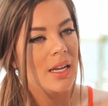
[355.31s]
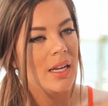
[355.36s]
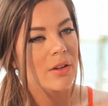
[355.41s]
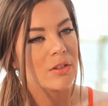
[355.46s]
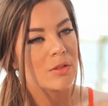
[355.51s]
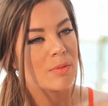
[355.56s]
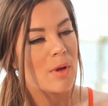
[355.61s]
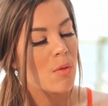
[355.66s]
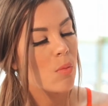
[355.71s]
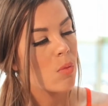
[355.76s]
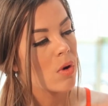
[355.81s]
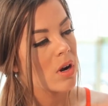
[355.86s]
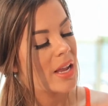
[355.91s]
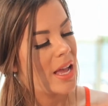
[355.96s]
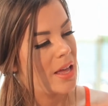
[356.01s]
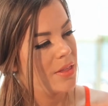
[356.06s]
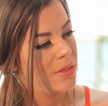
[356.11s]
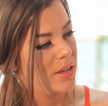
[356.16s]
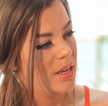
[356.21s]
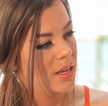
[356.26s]
it was my work
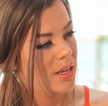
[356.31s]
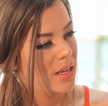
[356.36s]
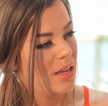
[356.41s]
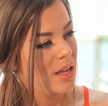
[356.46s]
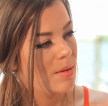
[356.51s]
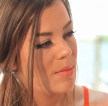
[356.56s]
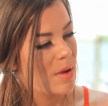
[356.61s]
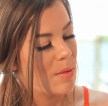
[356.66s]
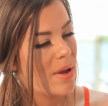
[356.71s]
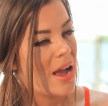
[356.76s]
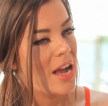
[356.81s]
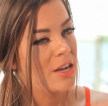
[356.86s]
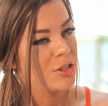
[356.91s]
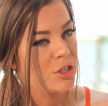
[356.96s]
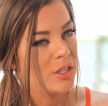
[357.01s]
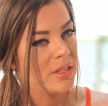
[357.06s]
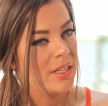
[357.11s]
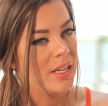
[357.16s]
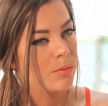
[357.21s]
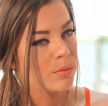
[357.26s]
ethic and my
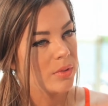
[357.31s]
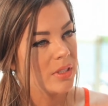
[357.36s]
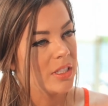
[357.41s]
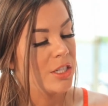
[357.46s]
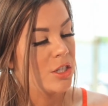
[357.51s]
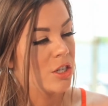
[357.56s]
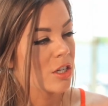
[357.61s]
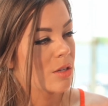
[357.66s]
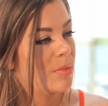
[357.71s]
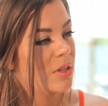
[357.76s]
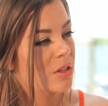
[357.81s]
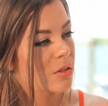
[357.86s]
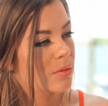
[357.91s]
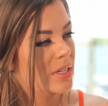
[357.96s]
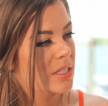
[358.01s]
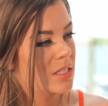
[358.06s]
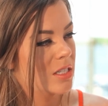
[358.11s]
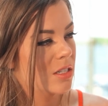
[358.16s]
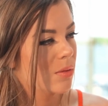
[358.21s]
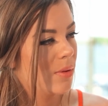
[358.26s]
passion that really took me the
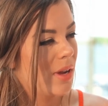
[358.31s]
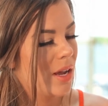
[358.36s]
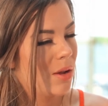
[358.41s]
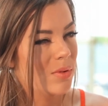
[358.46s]
rest of the way.